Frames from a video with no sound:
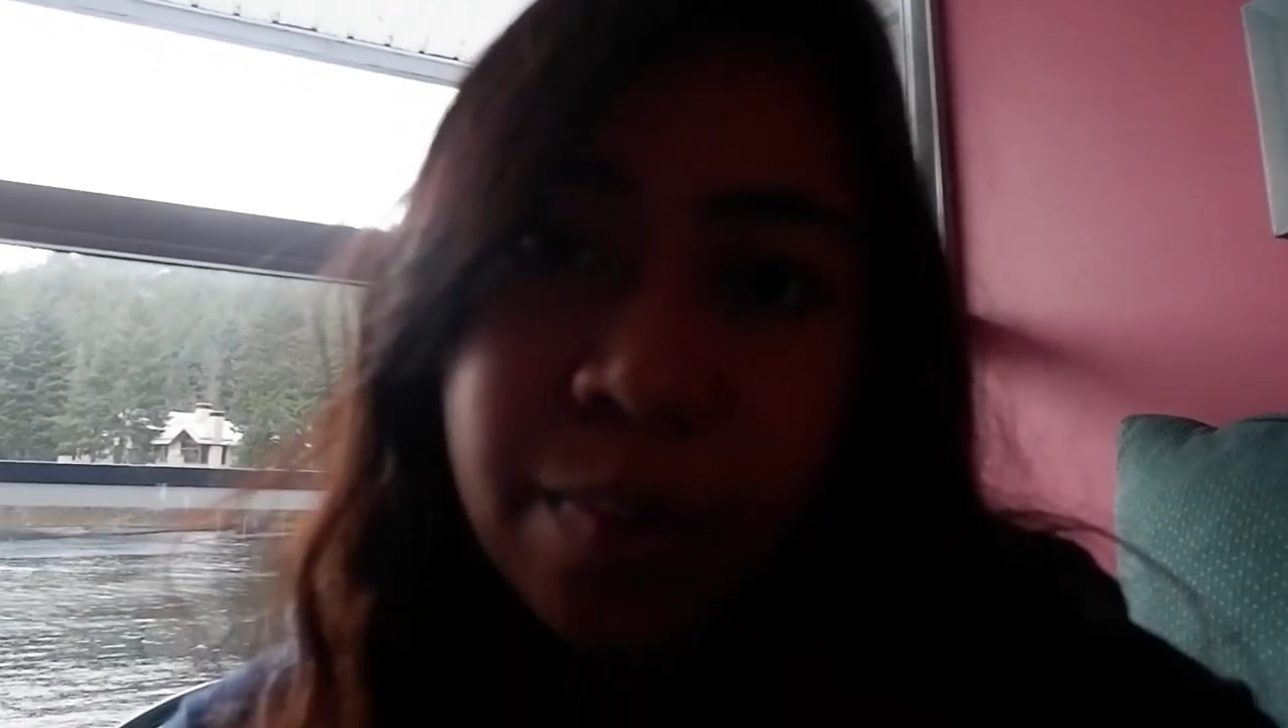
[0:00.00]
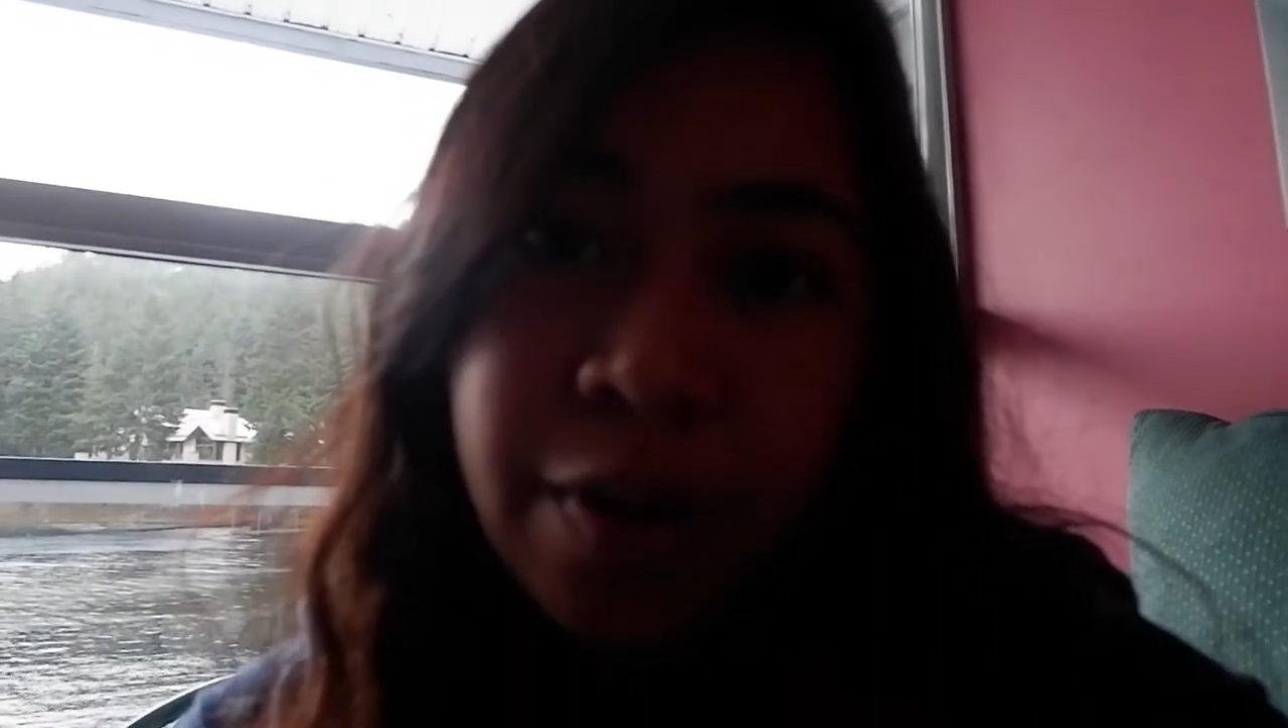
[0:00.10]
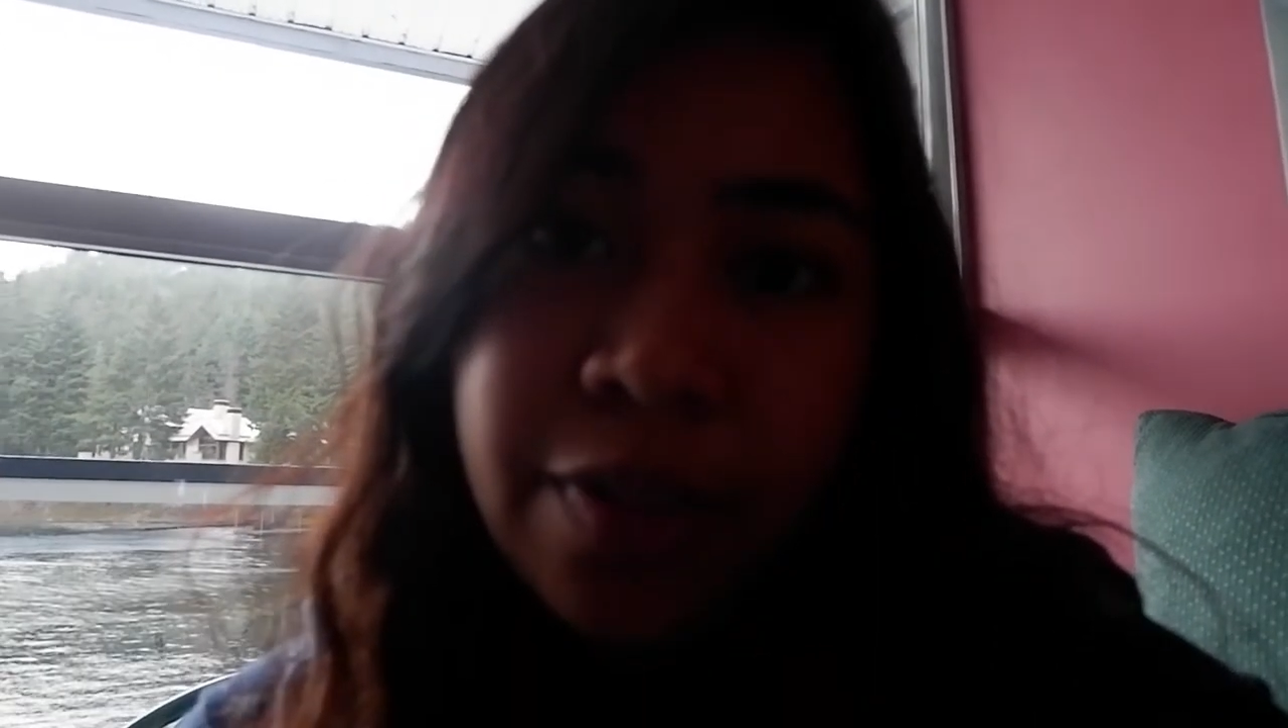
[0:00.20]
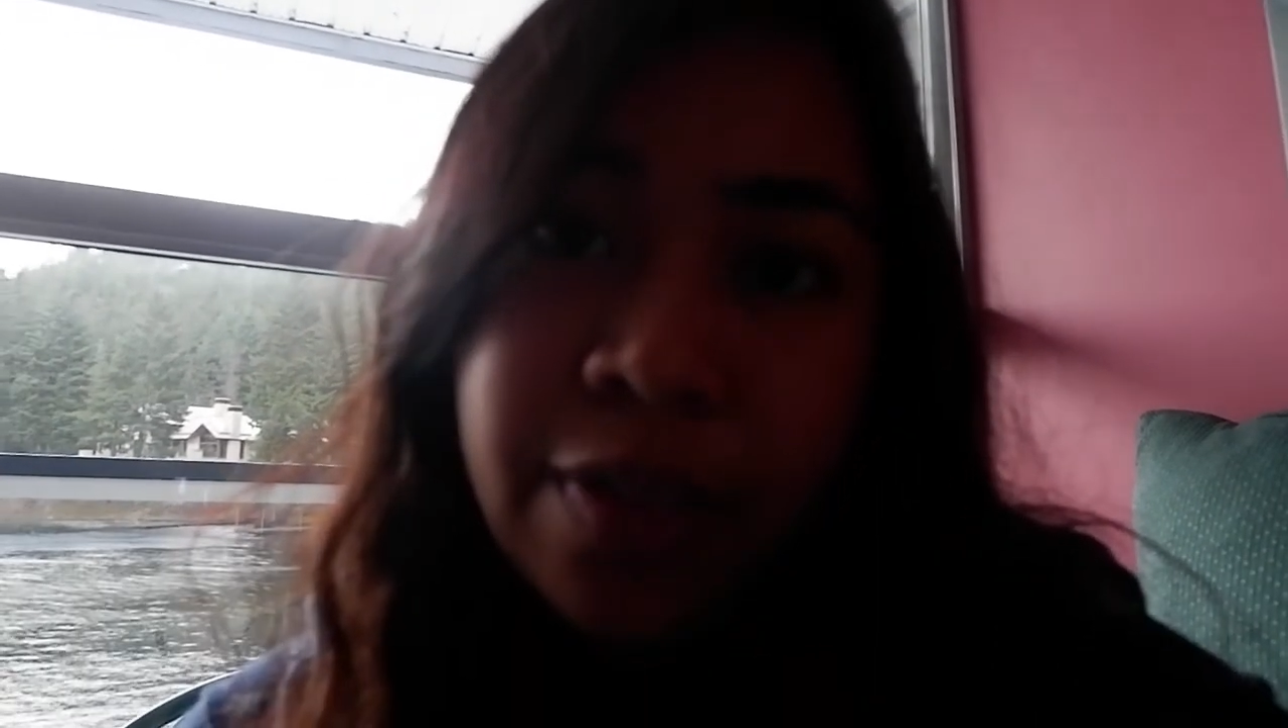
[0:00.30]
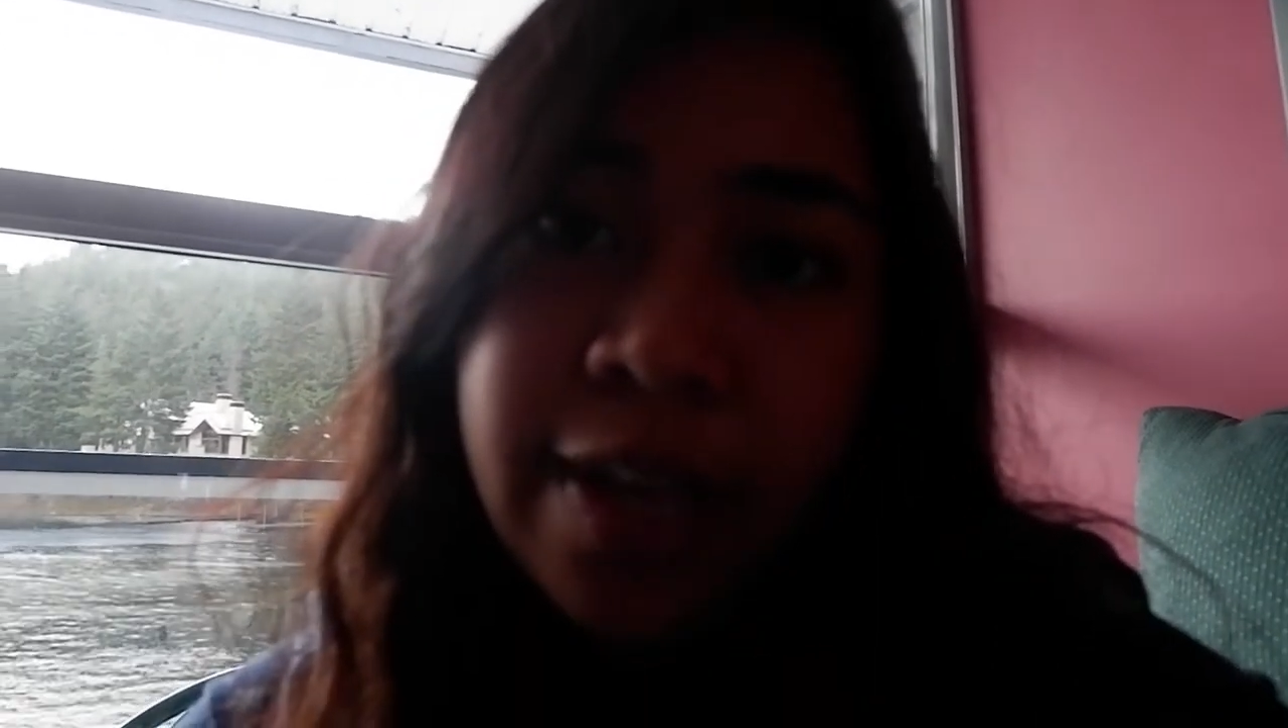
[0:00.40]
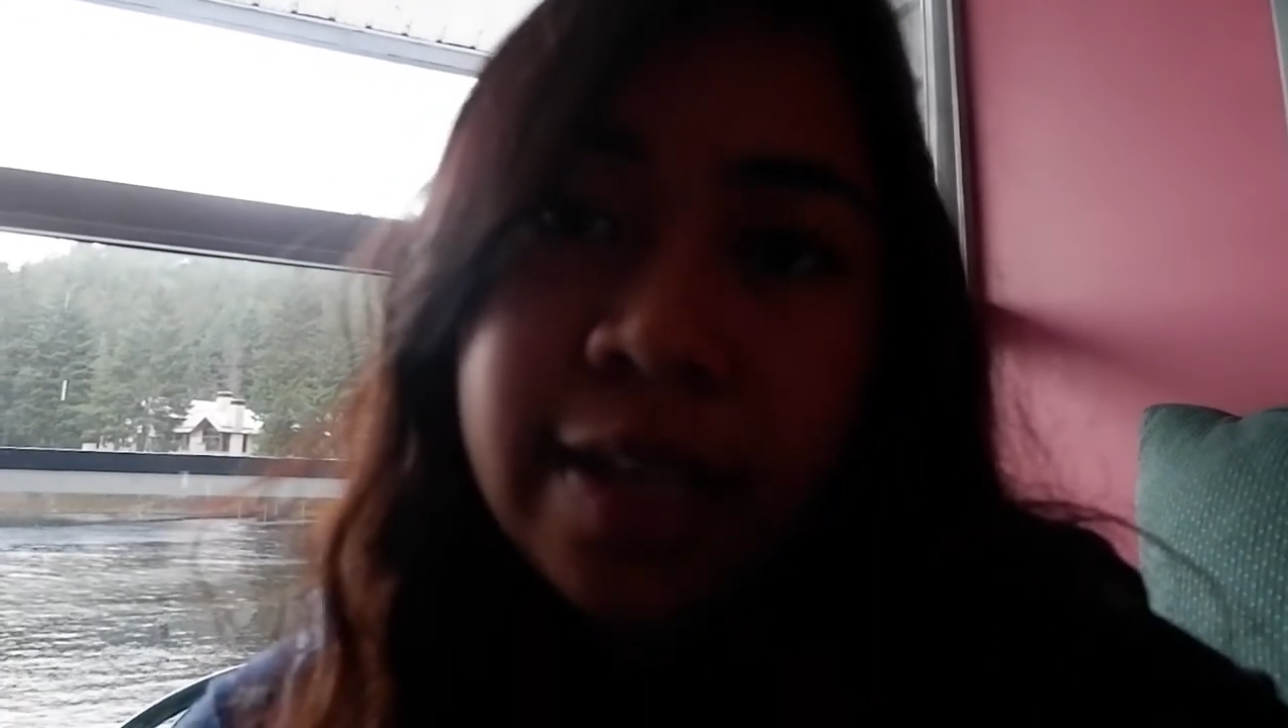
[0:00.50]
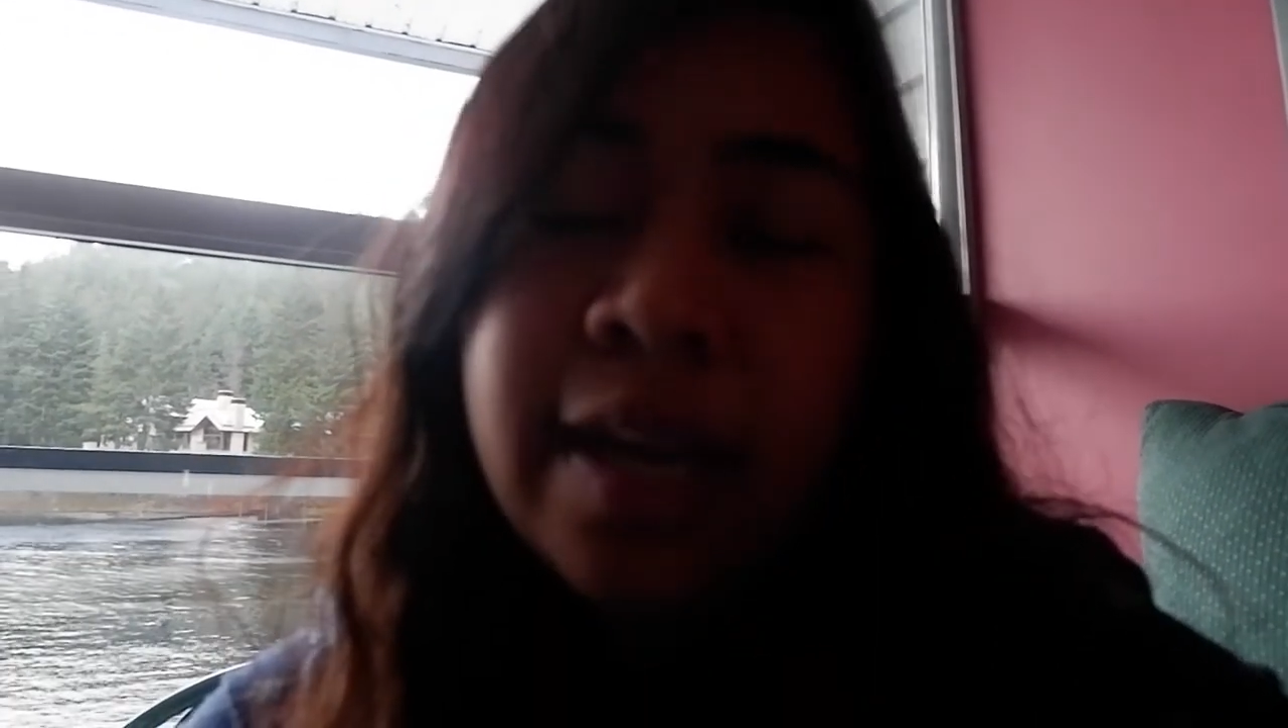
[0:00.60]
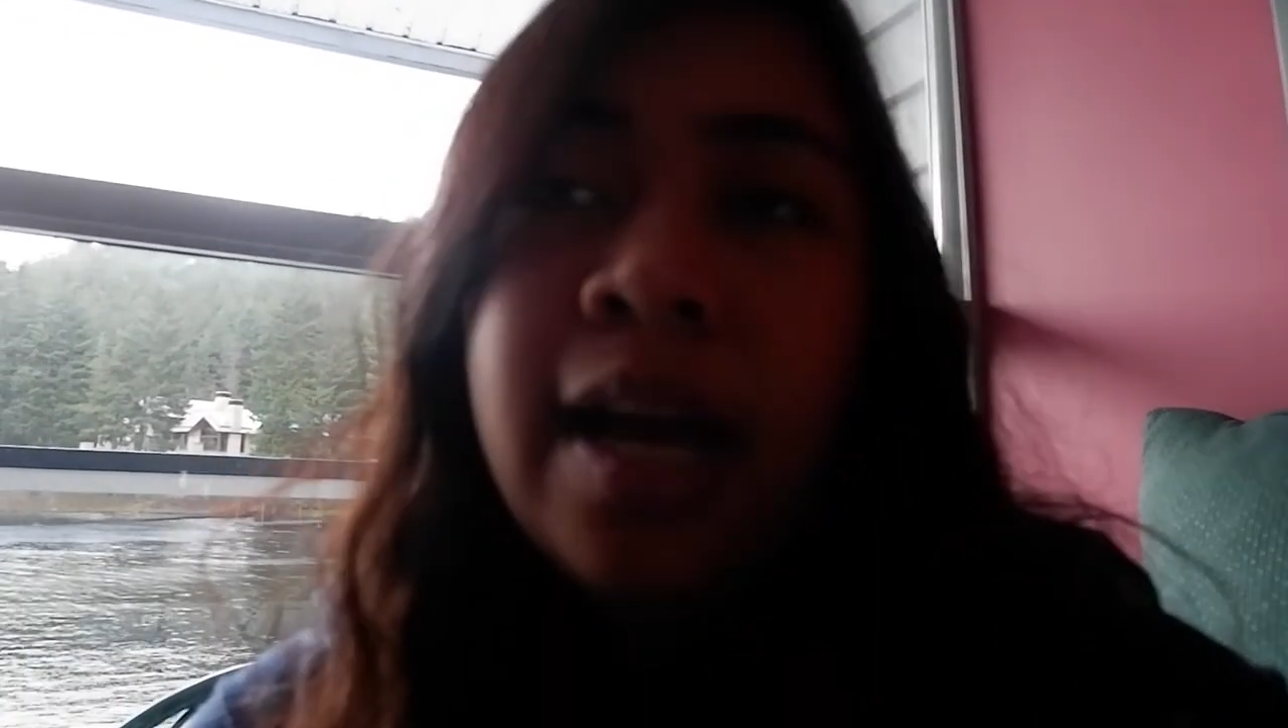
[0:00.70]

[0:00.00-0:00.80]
worth it